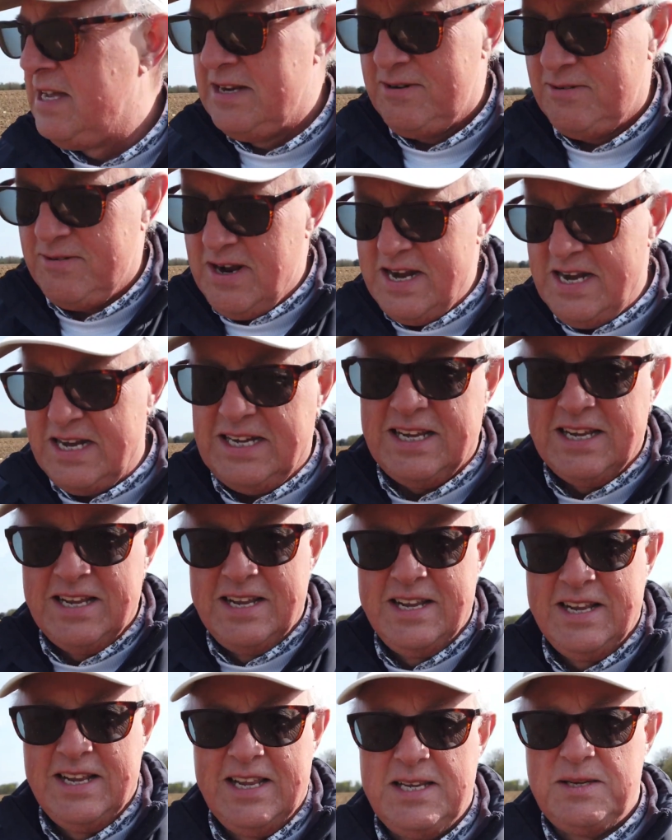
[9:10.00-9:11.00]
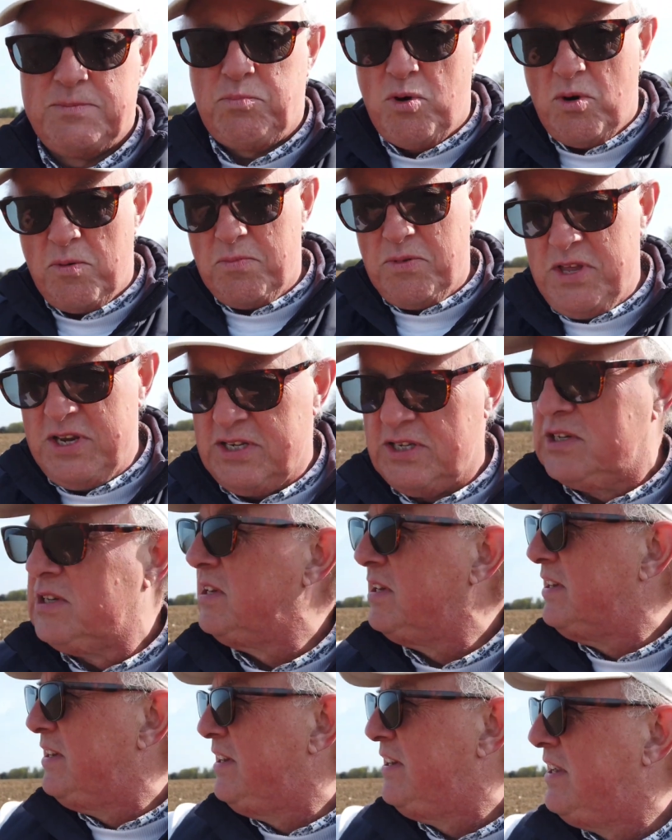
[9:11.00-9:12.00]
Right, let's prop this
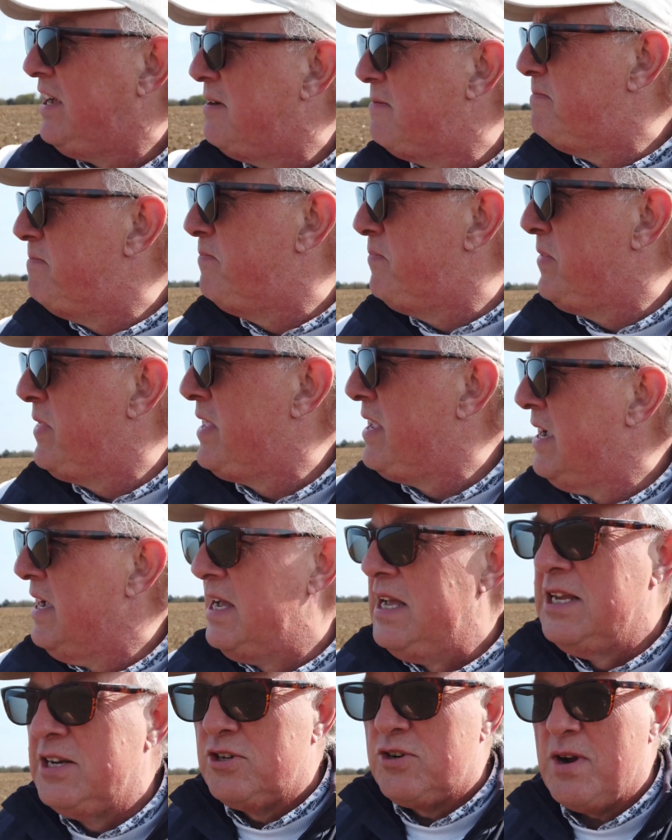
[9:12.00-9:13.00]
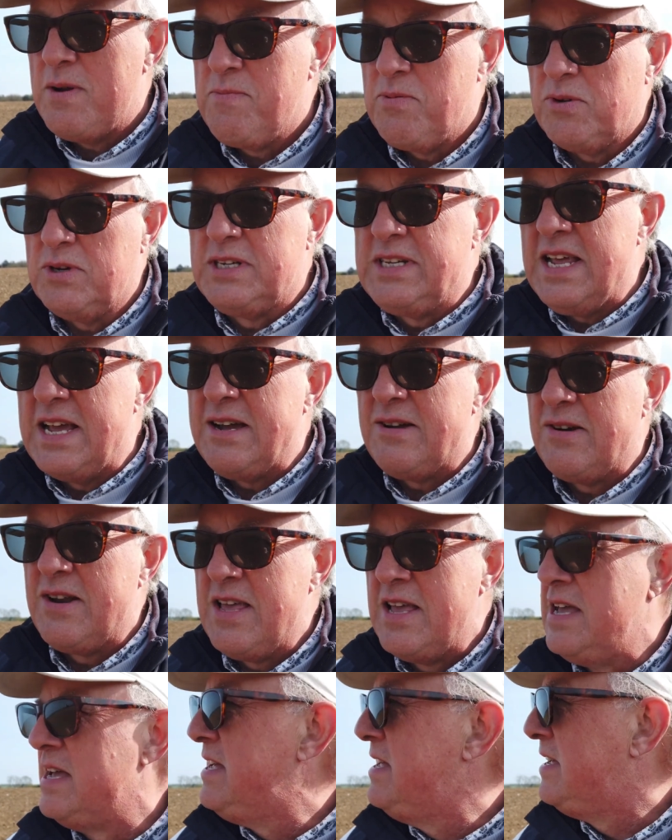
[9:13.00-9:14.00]
tripod down.
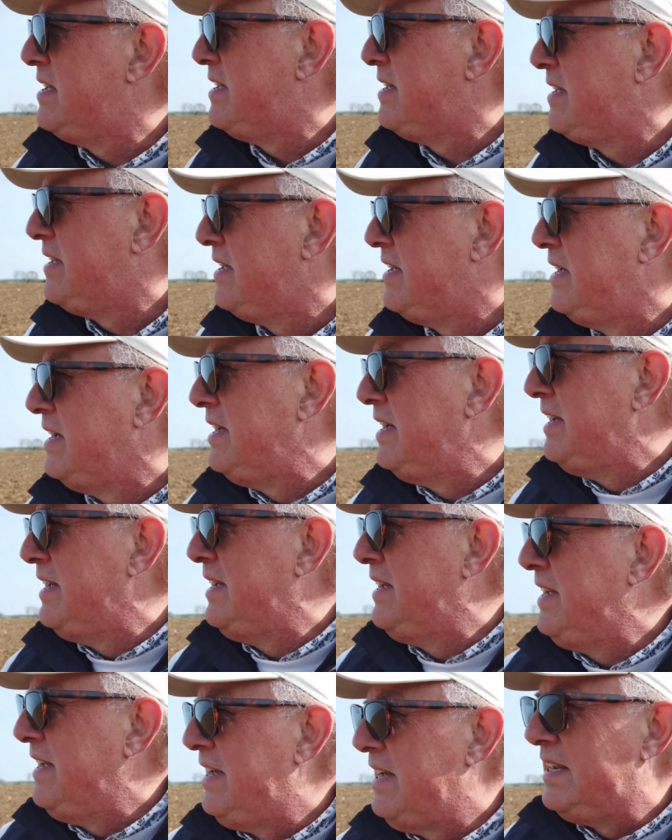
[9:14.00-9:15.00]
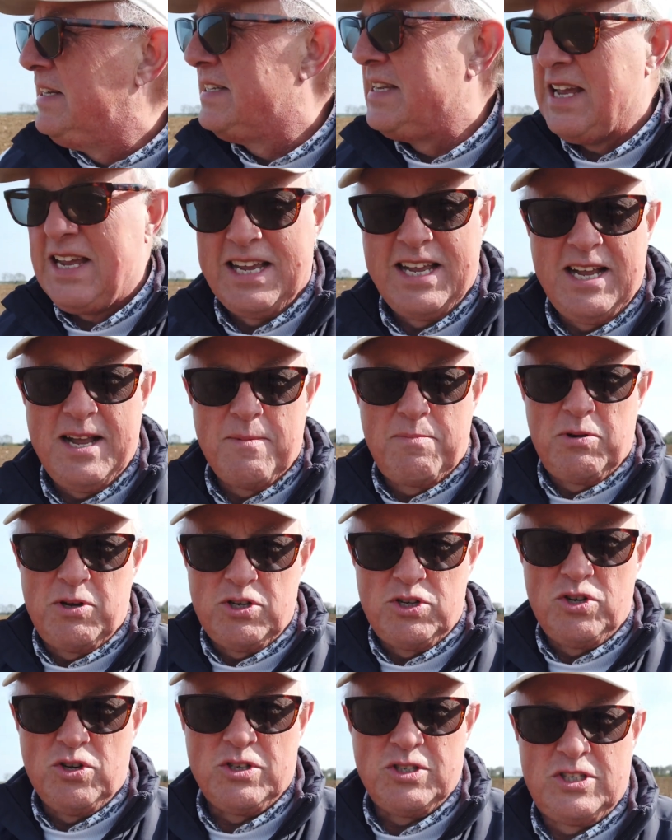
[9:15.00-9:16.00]
Take a couple
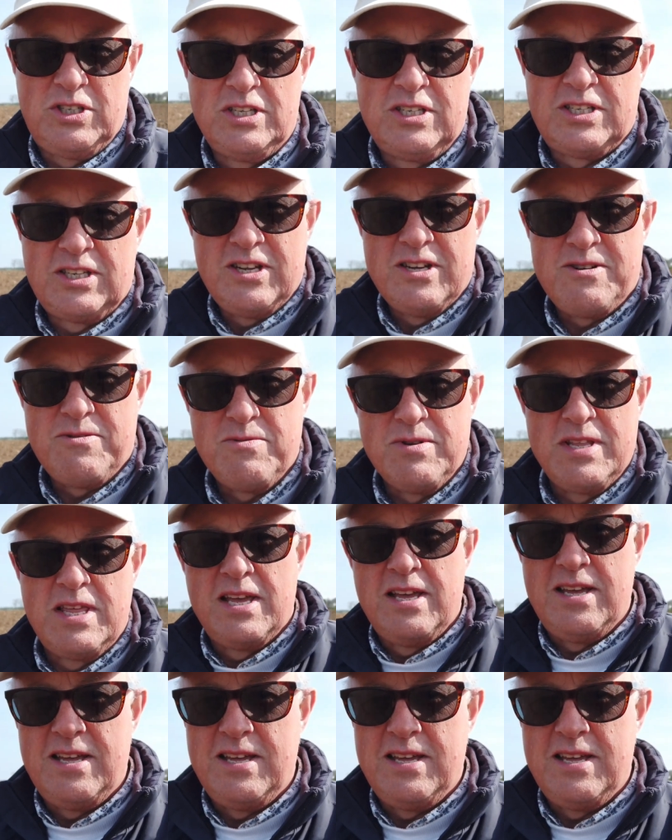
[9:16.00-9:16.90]
of shots to start with.